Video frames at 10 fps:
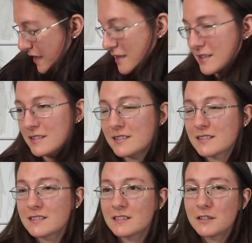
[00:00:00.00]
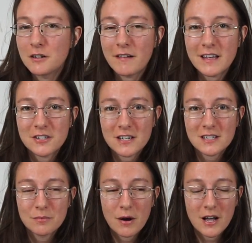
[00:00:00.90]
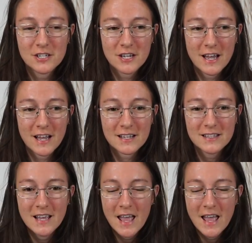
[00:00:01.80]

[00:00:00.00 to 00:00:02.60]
is the Little Red Dress Project,